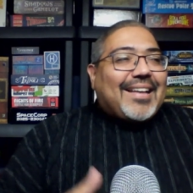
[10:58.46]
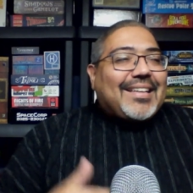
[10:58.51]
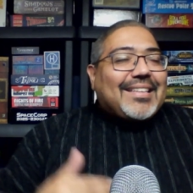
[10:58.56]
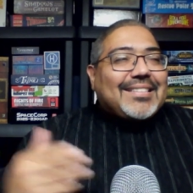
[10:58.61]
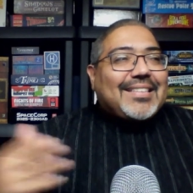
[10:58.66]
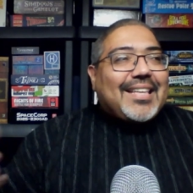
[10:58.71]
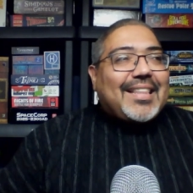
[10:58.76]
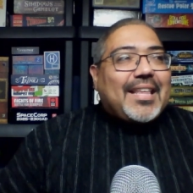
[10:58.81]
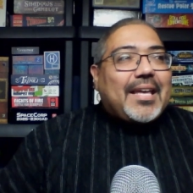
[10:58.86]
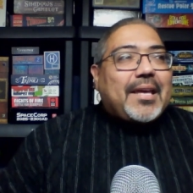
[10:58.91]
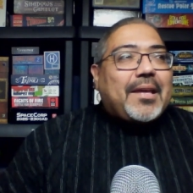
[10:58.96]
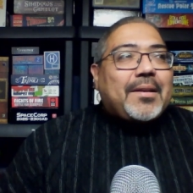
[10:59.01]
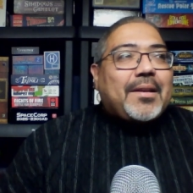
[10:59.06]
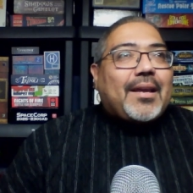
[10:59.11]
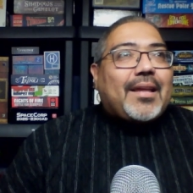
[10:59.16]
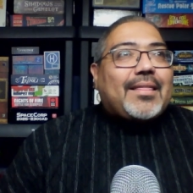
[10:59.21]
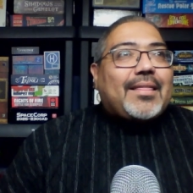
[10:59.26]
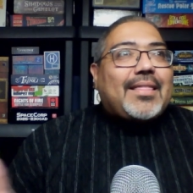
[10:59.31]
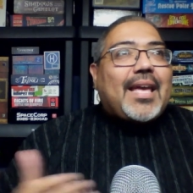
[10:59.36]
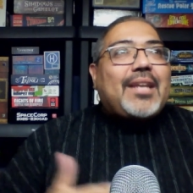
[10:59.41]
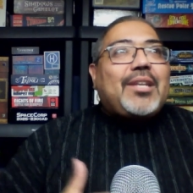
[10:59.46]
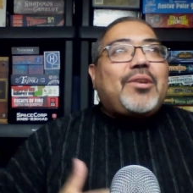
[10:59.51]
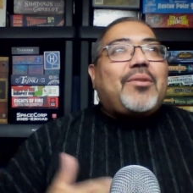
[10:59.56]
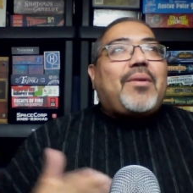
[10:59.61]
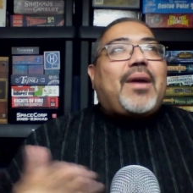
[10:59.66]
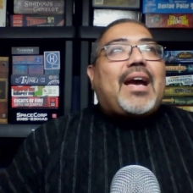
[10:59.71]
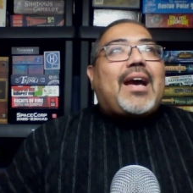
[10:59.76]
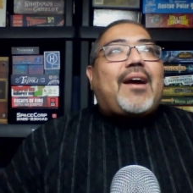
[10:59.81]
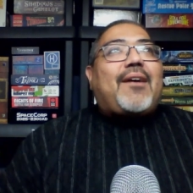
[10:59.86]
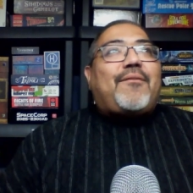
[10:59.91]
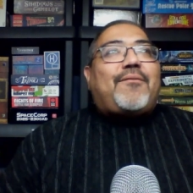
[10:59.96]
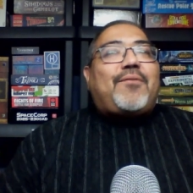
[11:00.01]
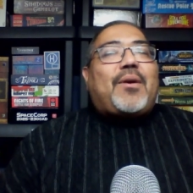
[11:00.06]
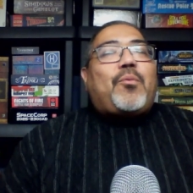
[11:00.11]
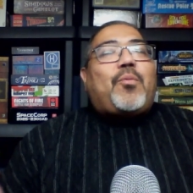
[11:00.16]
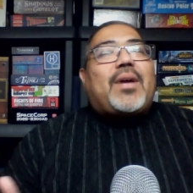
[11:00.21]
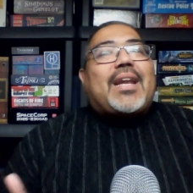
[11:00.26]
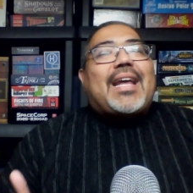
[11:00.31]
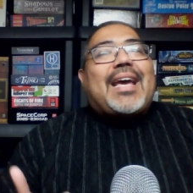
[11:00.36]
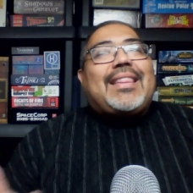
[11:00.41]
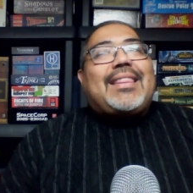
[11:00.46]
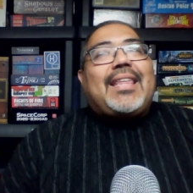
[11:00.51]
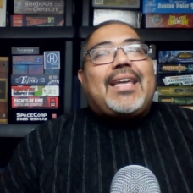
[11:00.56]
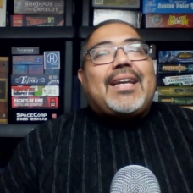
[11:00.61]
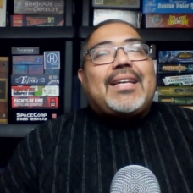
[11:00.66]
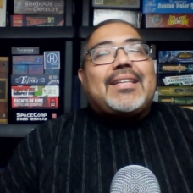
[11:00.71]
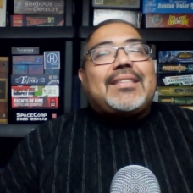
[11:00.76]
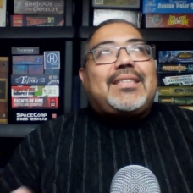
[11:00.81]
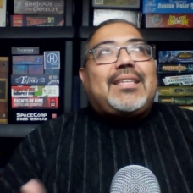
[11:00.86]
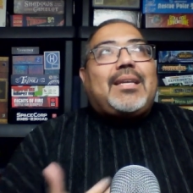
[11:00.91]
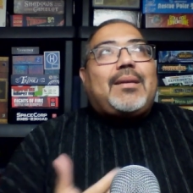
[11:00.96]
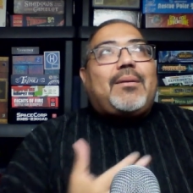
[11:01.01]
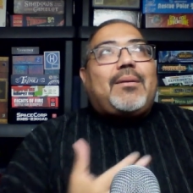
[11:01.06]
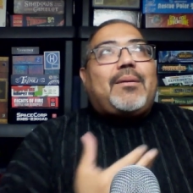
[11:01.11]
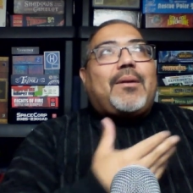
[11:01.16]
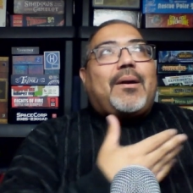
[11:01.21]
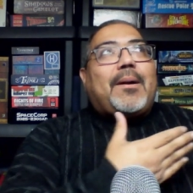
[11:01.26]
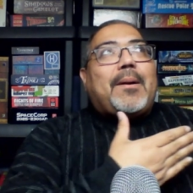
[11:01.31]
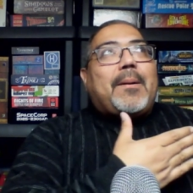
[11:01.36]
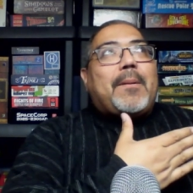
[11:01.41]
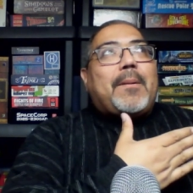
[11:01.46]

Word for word: so then, then you have what I think is the uh,